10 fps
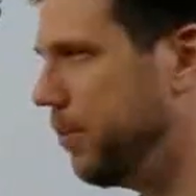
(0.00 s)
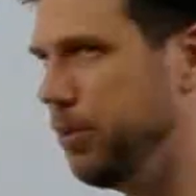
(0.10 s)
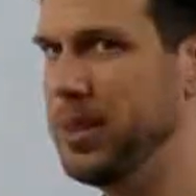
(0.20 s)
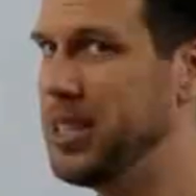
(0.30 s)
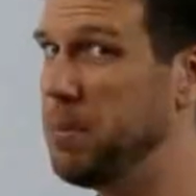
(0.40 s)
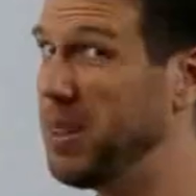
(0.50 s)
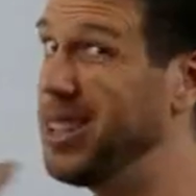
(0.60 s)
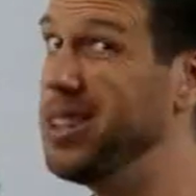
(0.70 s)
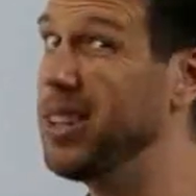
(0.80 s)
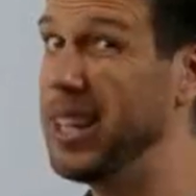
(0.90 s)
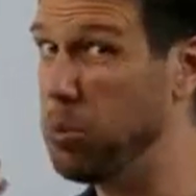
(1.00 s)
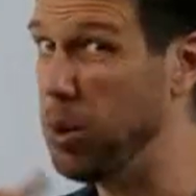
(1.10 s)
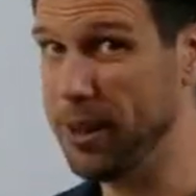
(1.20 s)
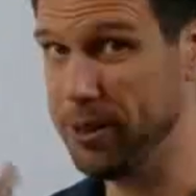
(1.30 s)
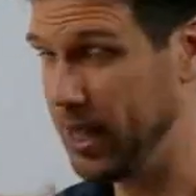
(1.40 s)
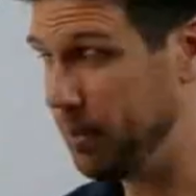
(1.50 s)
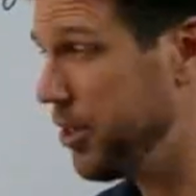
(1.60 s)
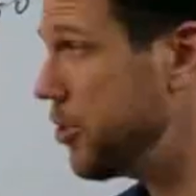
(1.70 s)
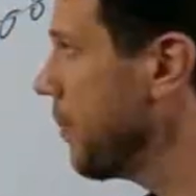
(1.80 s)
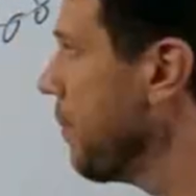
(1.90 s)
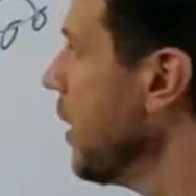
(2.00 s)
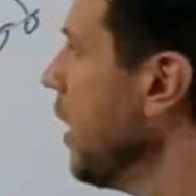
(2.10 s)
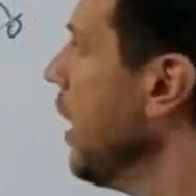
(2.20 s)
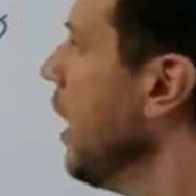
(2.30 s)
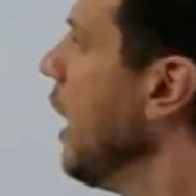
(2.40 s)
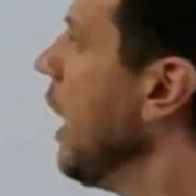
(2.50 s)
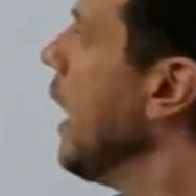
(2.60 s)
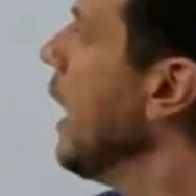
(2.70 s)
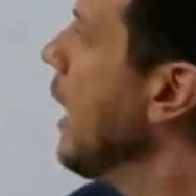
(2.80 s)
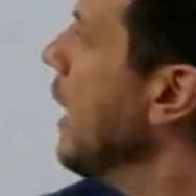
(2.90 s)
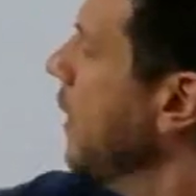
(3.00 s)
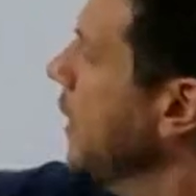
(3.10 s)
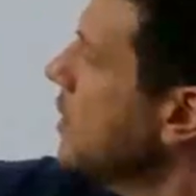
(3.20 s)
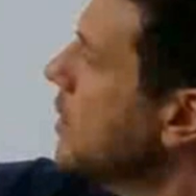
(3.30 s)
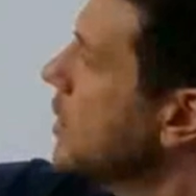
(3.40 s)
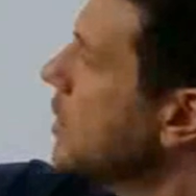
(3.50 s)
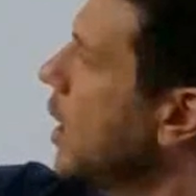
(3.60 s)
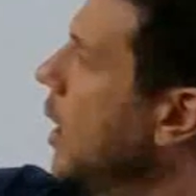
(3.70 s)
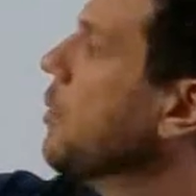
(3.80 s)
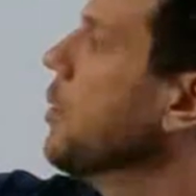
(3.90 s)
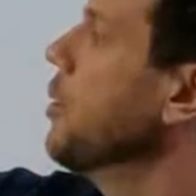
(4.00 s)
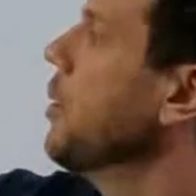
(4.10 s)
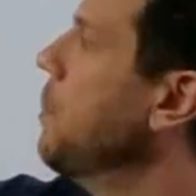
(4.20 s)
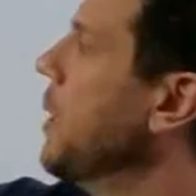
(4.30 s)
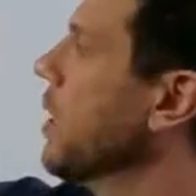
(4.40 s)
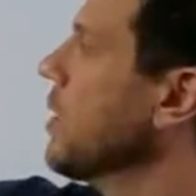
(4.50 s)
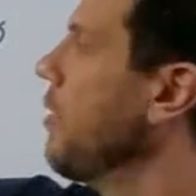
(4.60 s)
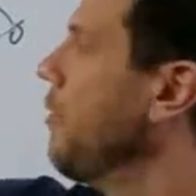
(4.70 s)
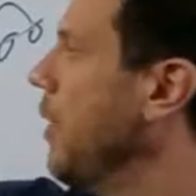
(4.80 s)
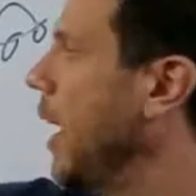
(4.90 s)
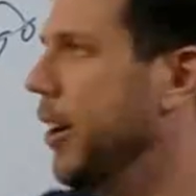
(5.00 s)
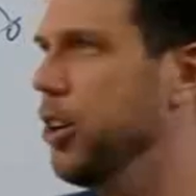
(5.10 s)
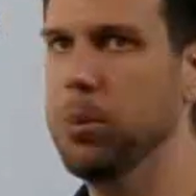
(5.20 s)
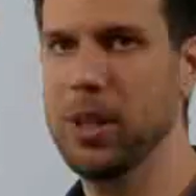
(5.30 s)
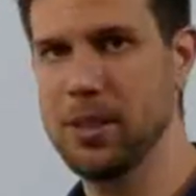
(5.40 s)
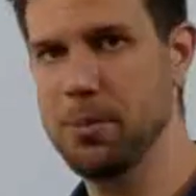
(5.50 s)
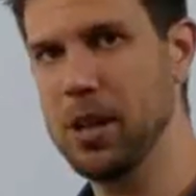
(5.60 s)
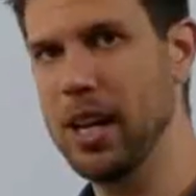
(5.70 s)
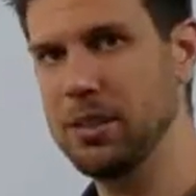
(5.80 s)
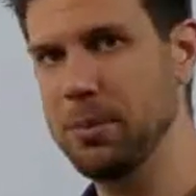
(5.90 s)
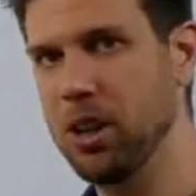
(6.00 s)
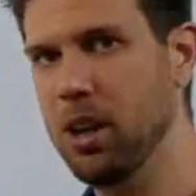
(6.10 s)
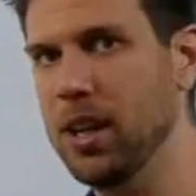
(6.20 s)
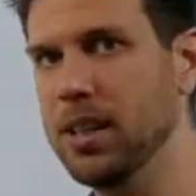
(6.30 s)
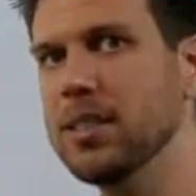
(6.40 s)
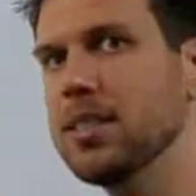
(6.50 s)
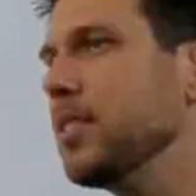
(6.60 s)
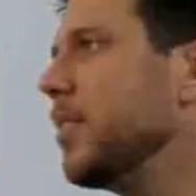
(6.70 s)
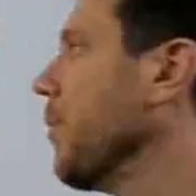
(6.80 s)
We typically don't like water damage. This is covered because the fire was the proximate cause.